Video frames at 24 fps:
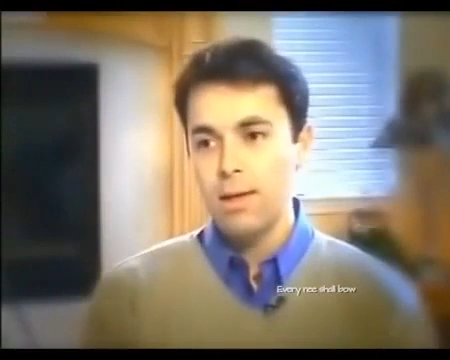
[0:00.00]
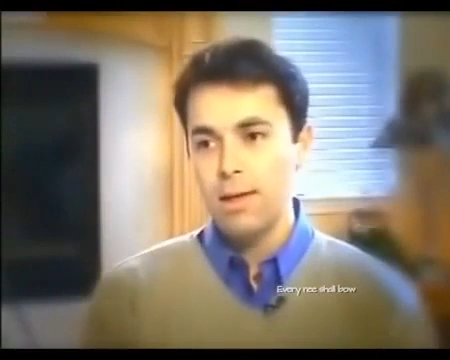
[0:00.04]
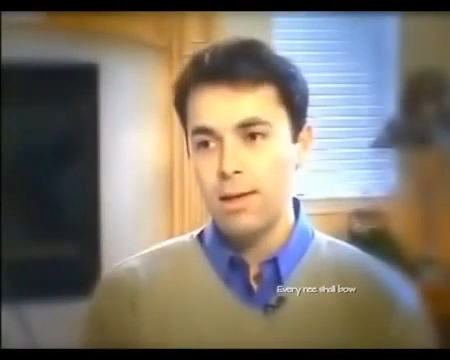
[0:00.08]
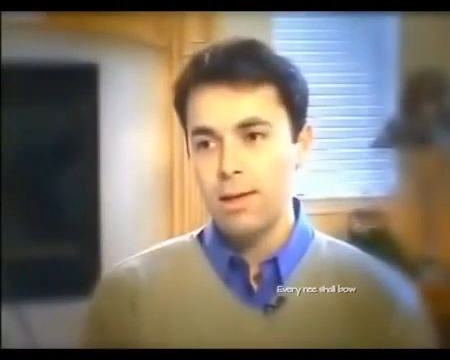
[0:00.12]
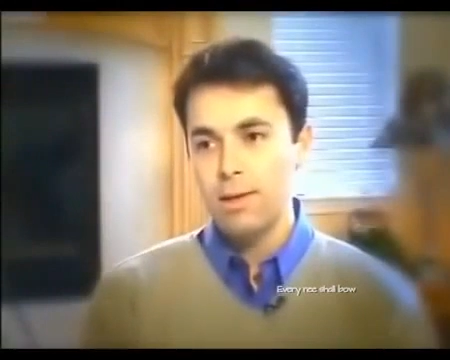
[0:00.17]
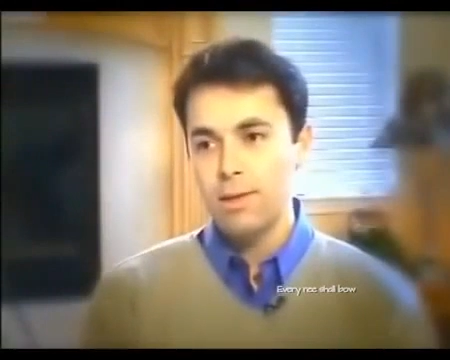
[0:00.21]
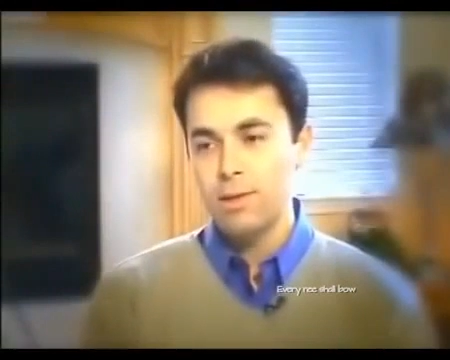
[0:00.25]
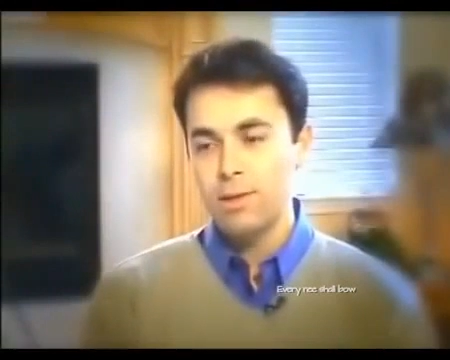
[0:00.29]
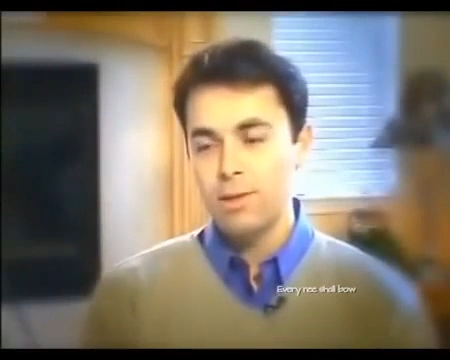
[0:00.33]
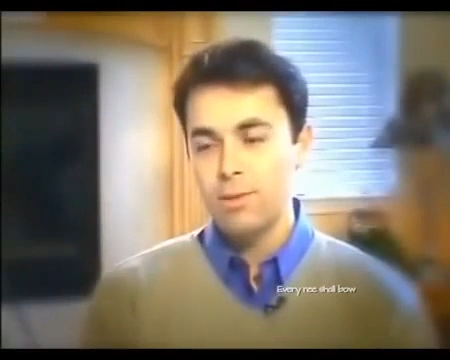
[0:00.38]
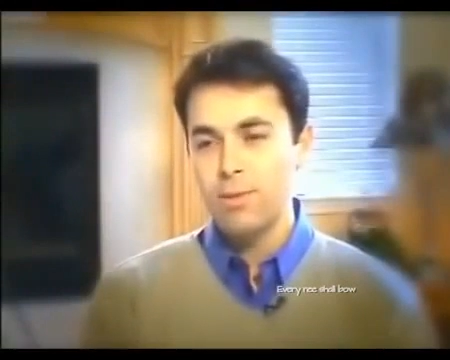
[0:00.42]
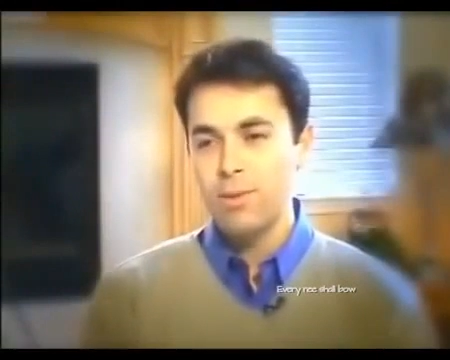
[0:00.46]

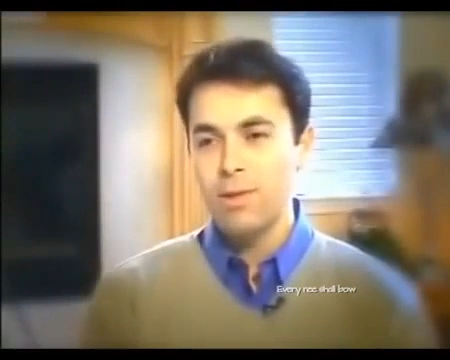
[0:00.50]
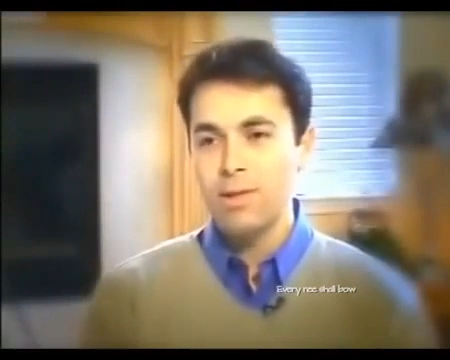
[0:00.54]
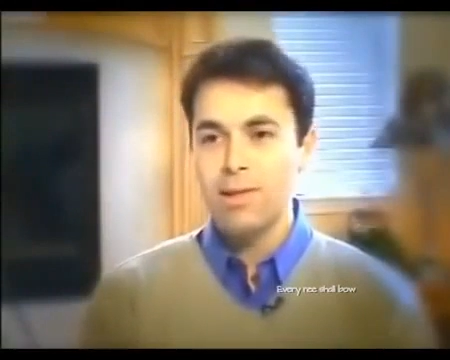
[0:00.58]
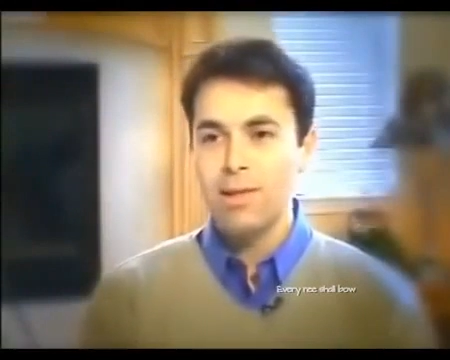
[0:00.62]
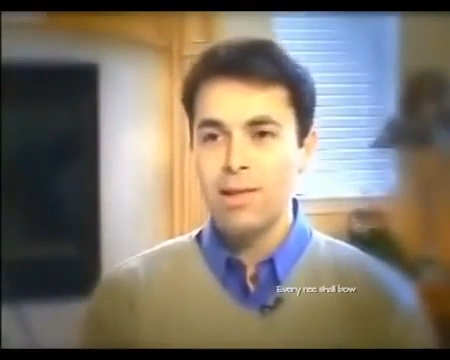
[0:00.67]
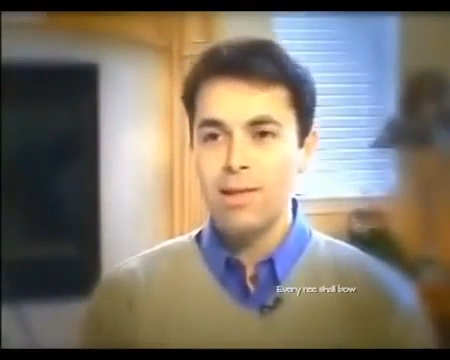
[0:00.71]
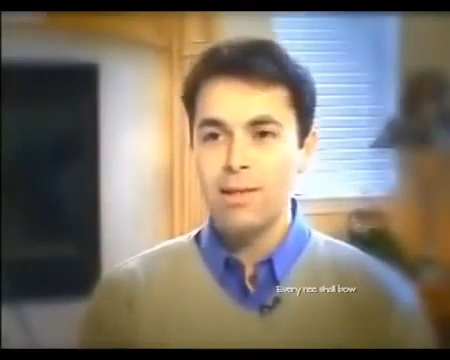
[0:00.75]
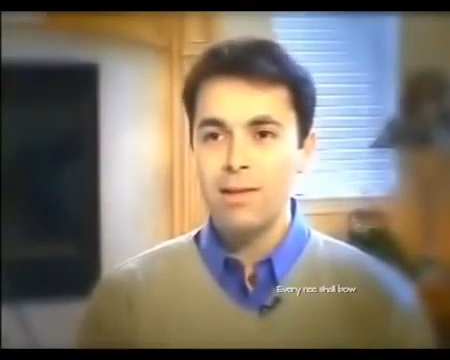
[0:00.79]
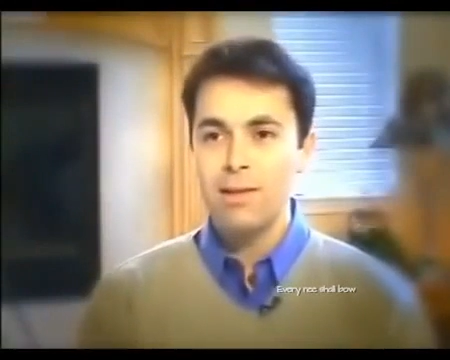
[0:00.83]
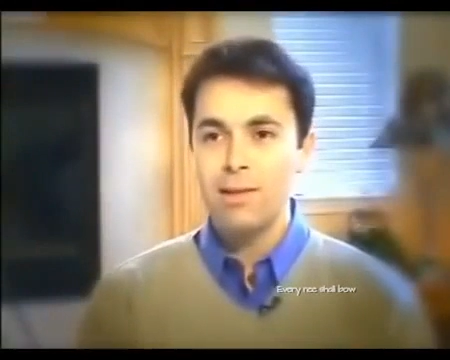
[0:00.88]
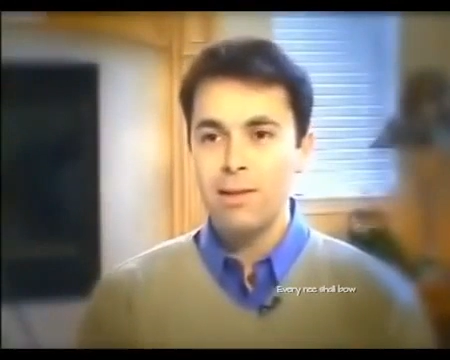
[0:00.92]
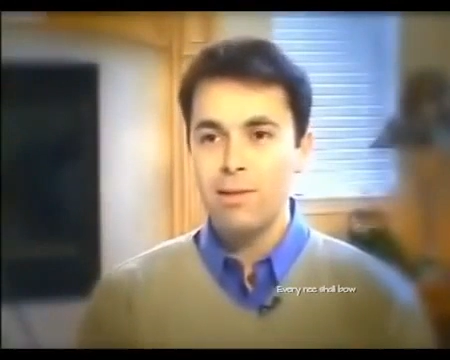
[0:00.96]
So without
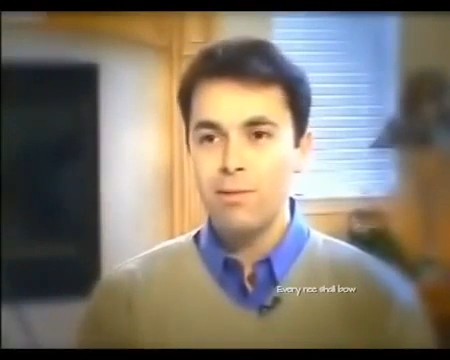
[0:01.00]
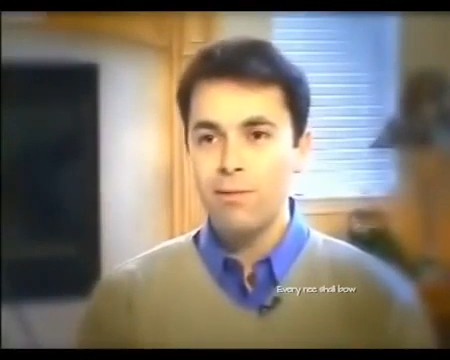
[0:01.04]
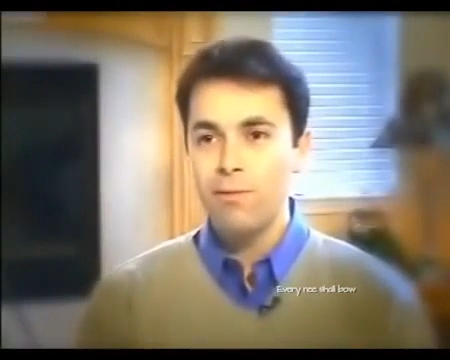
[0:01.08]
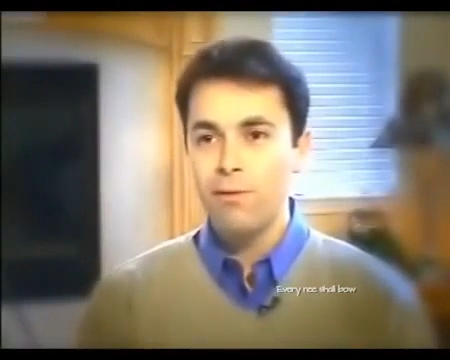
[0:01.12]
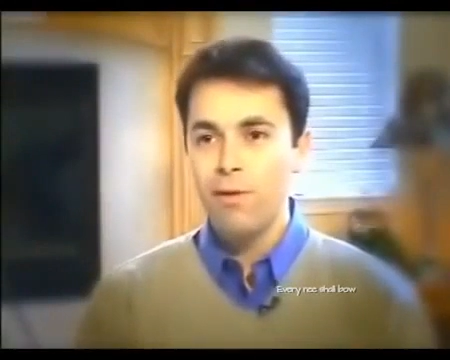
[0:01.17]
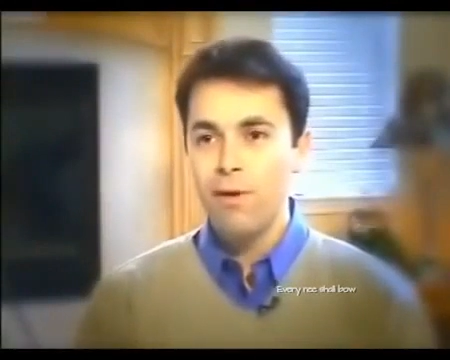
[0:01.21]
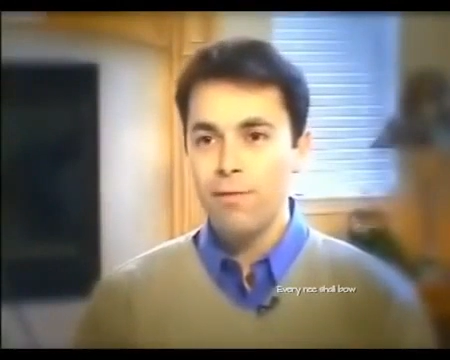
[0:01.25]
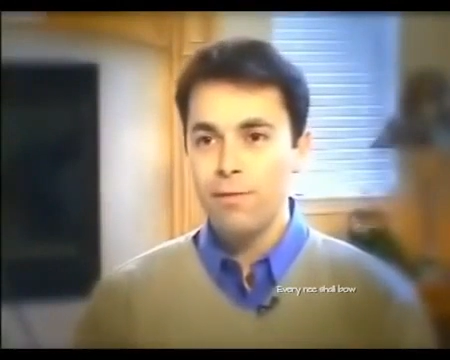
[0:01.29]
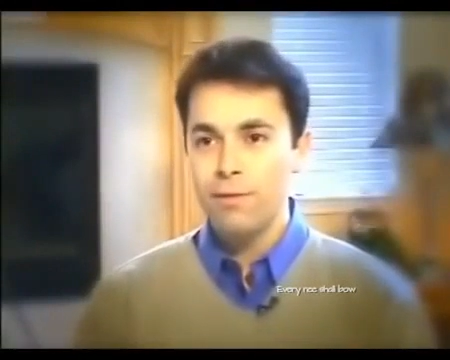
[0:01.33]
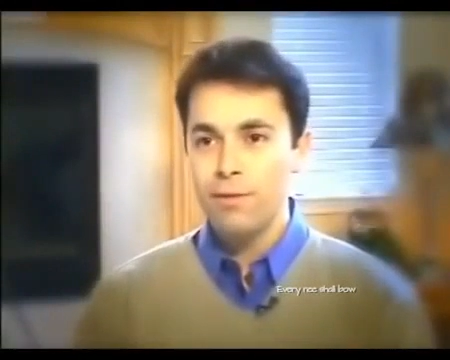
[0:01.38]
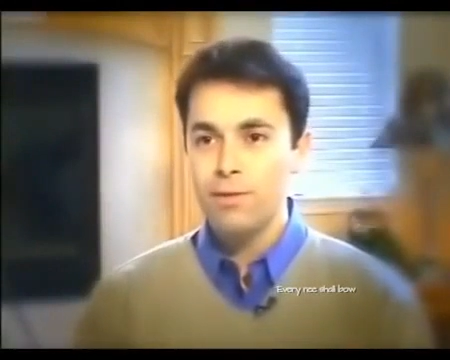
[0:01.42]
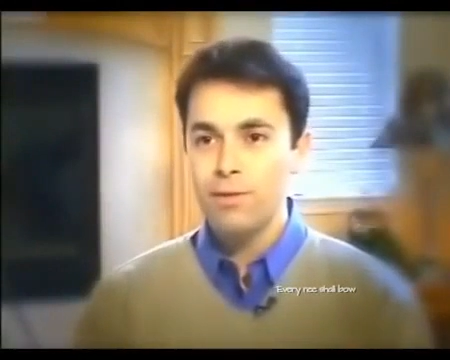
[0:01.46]
getting
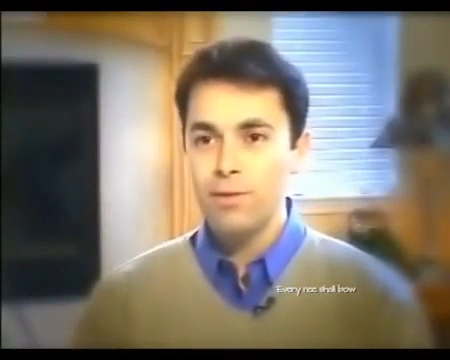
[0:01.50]
involved